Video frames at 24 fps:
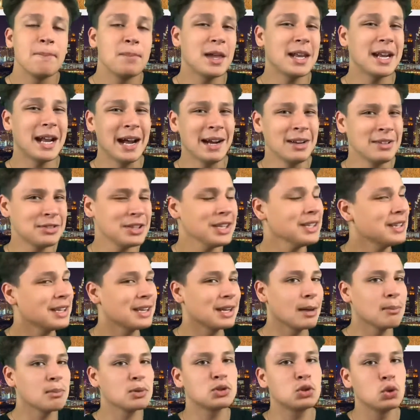And honestly, at the
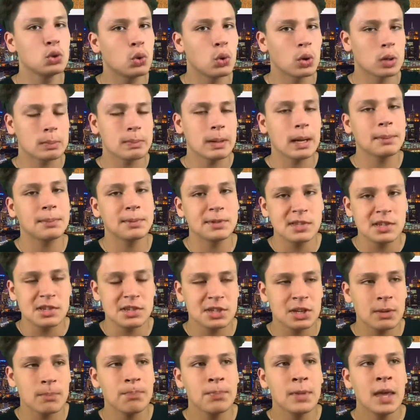number two cornerback
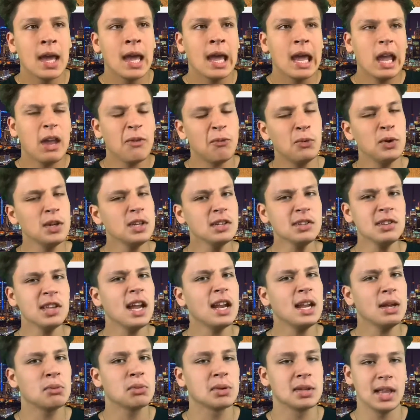position, if we just
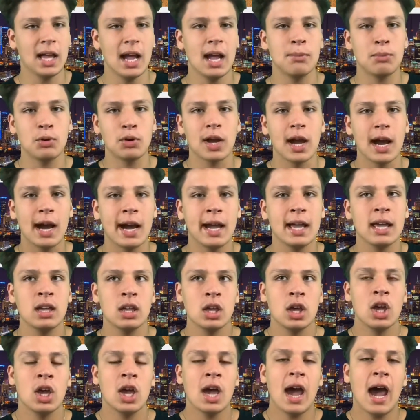had a reliable
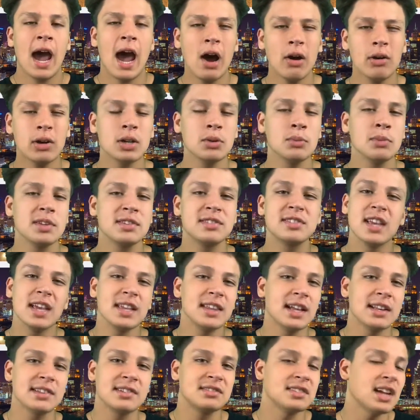guy, how can we
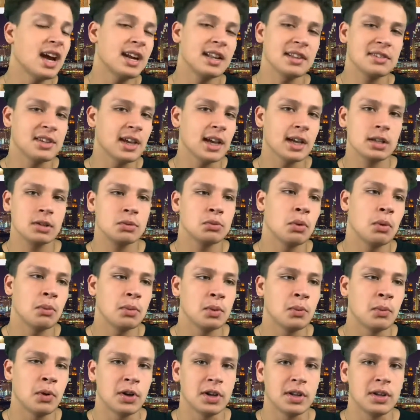say that's not exactly what
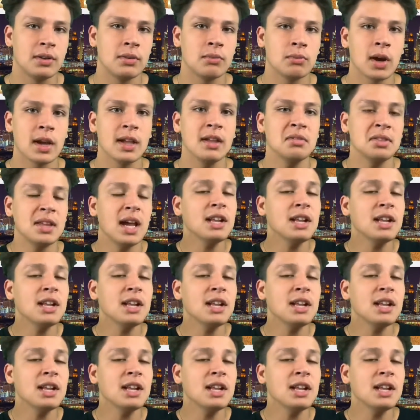we wanted, right?